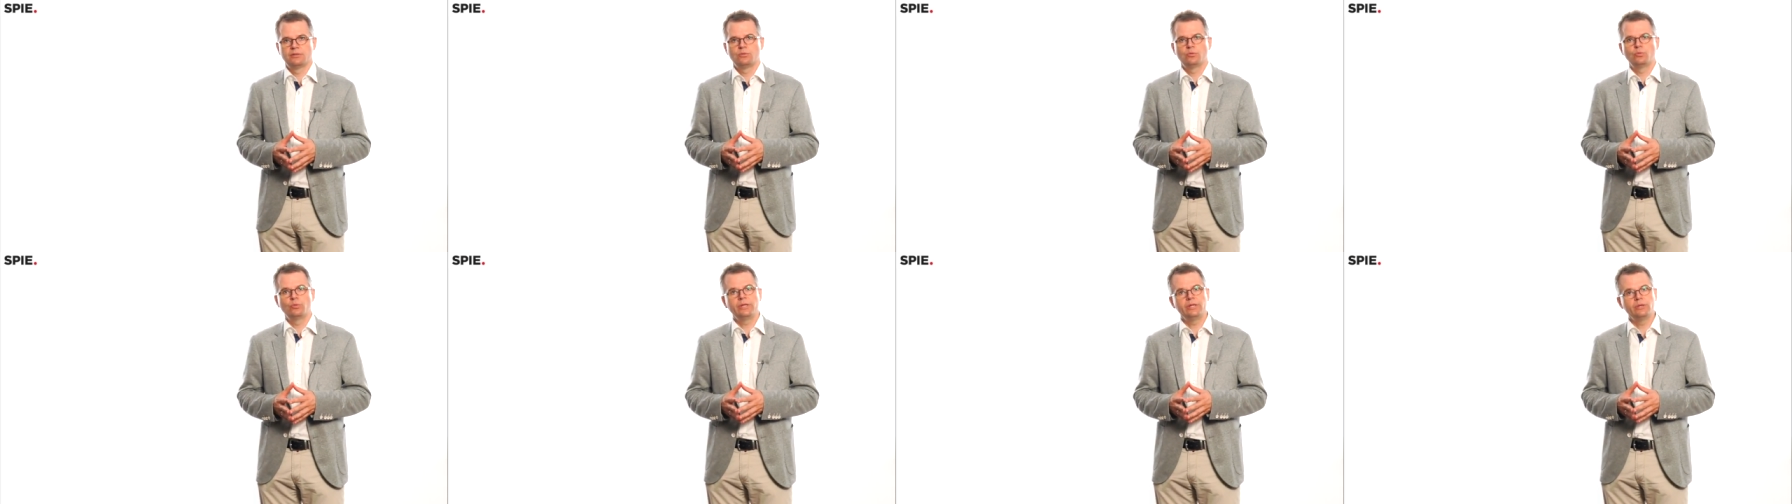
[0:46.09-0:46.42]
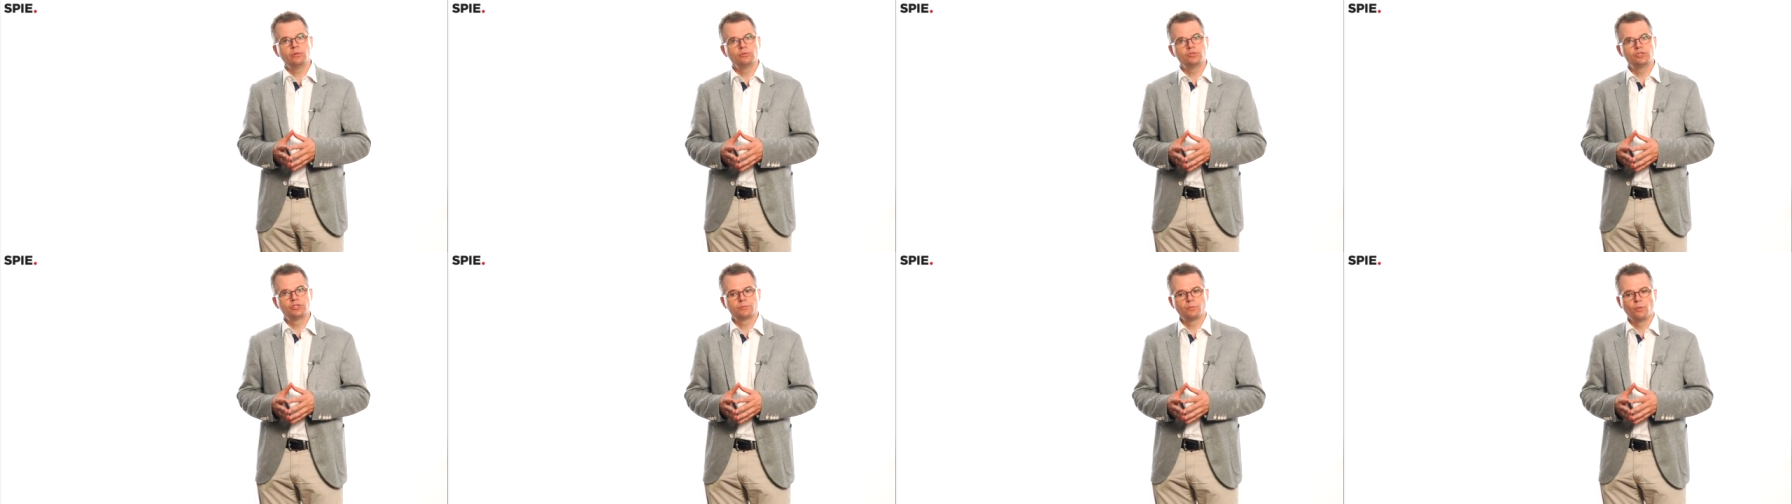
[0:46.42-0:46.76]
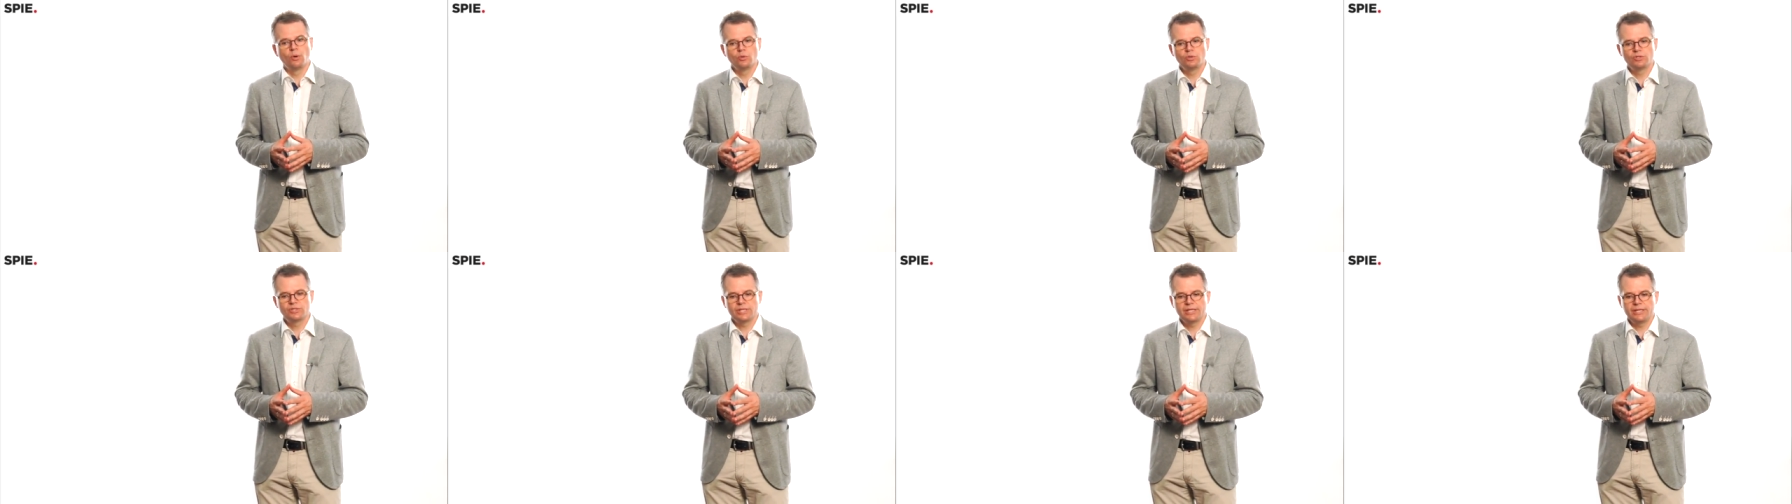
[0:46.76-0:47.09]
we used
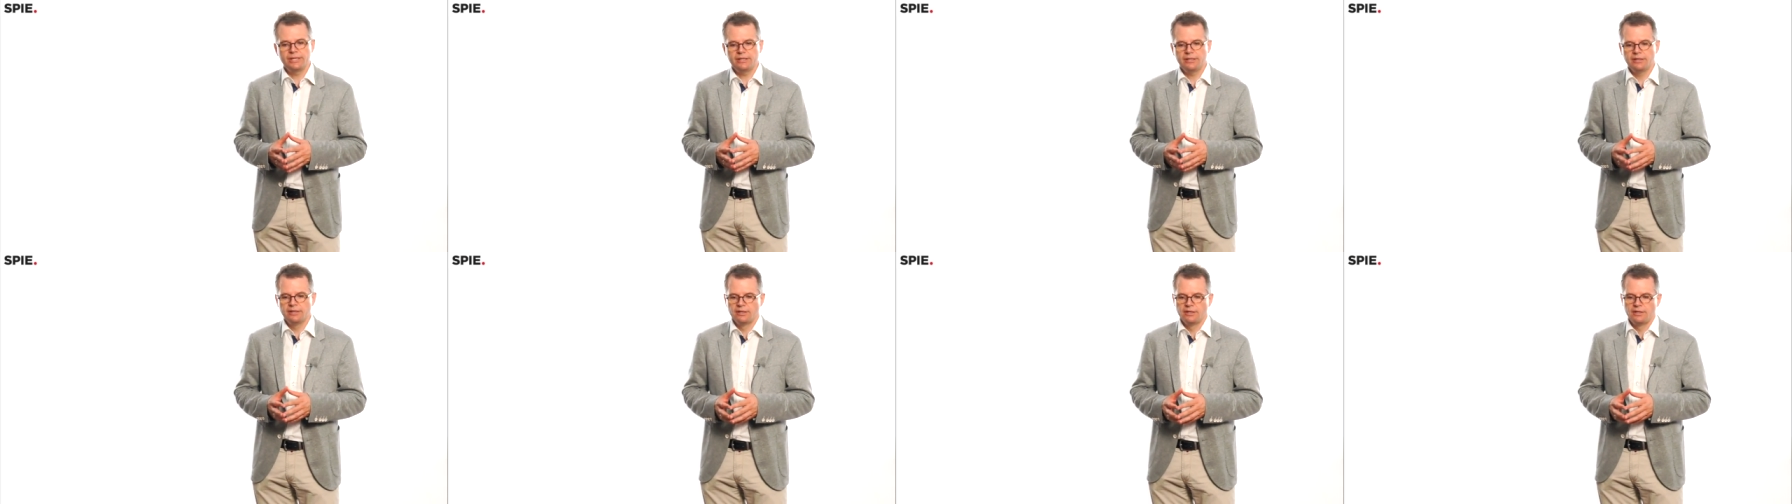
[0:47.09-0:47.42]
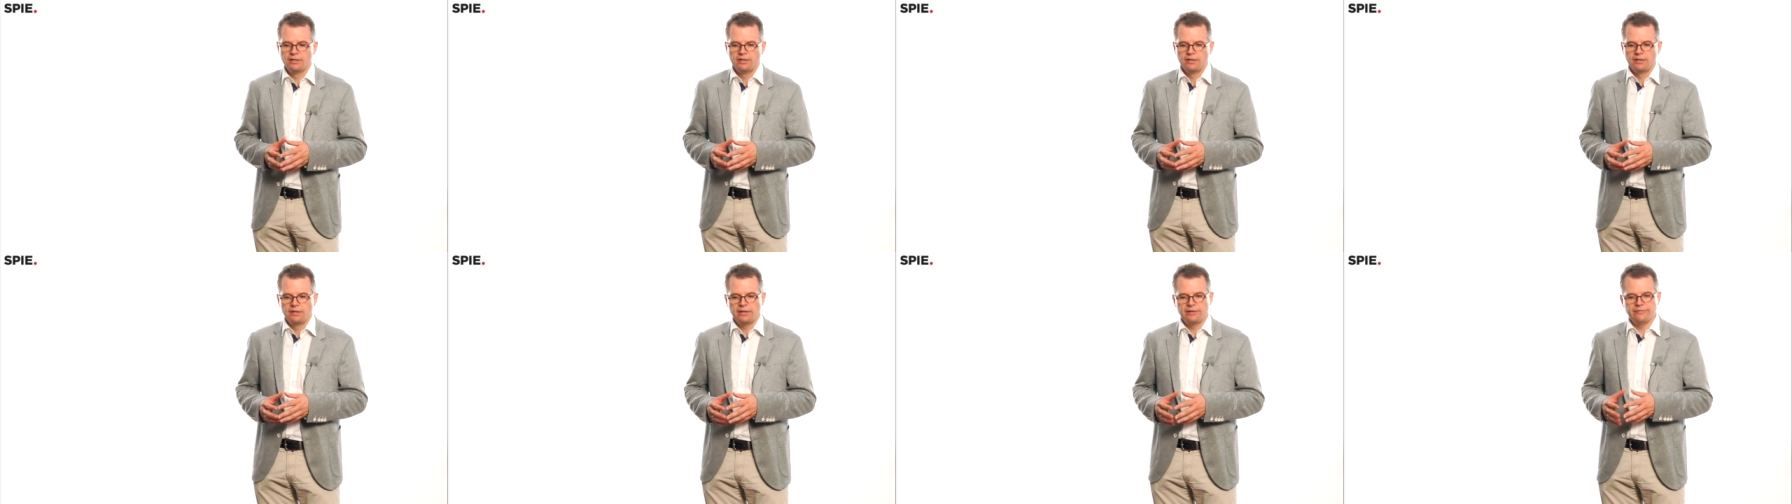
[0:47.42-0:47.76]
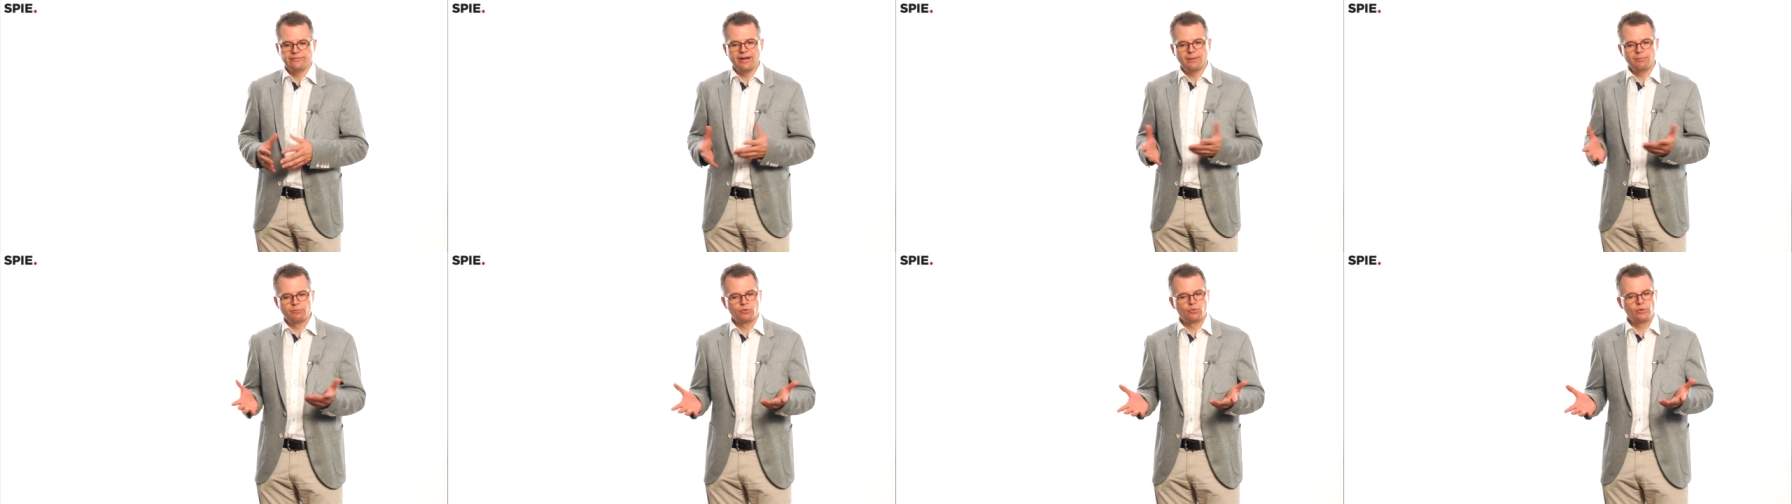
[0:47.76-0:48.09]
mostly
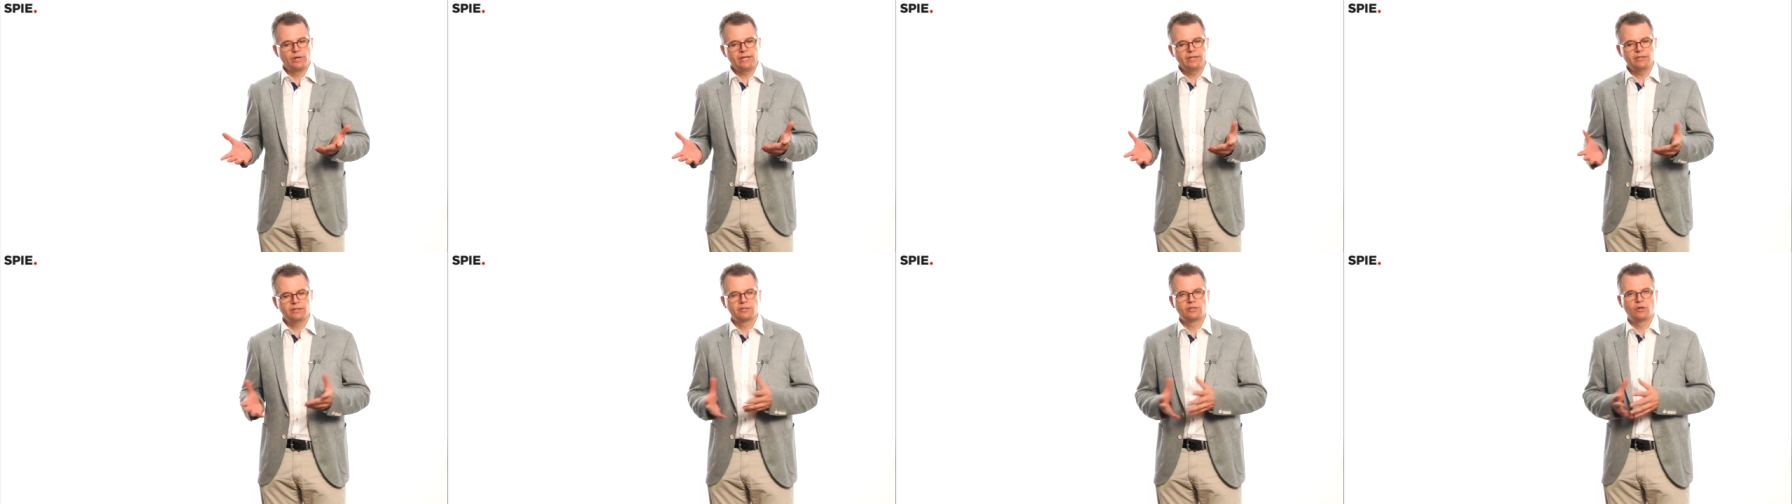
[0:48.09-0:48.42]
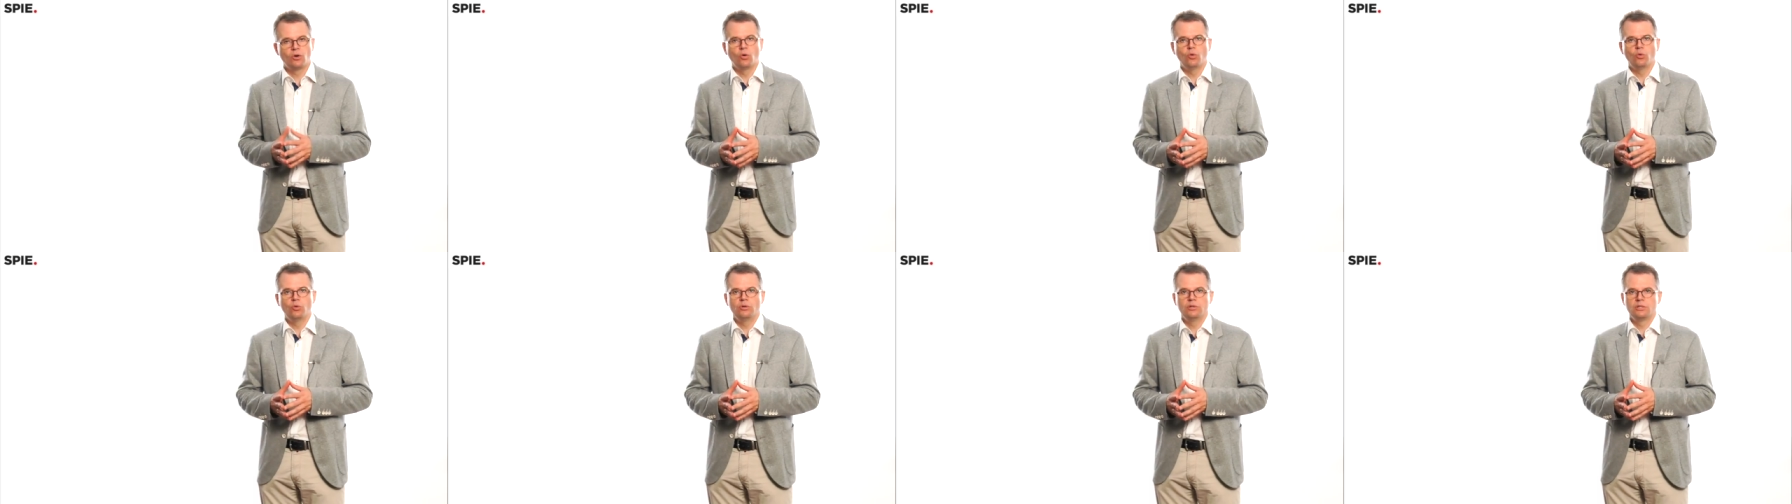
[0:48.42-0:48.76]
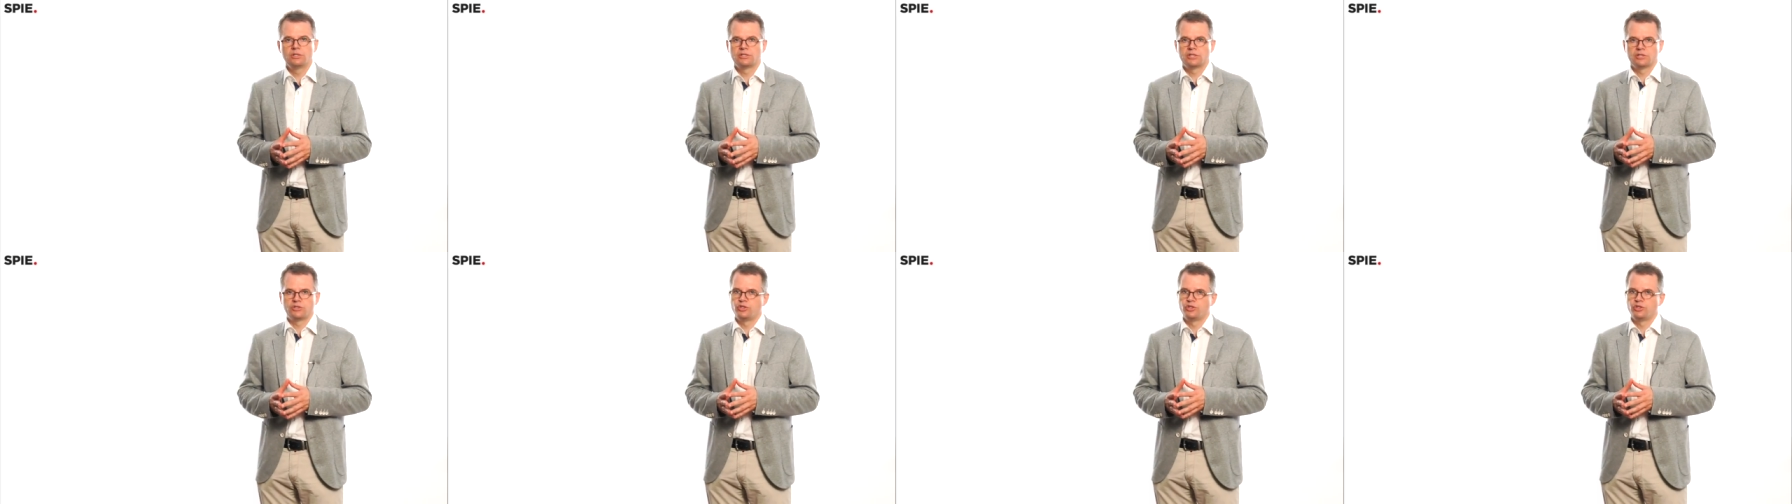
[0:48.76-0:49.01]
evaporated gold.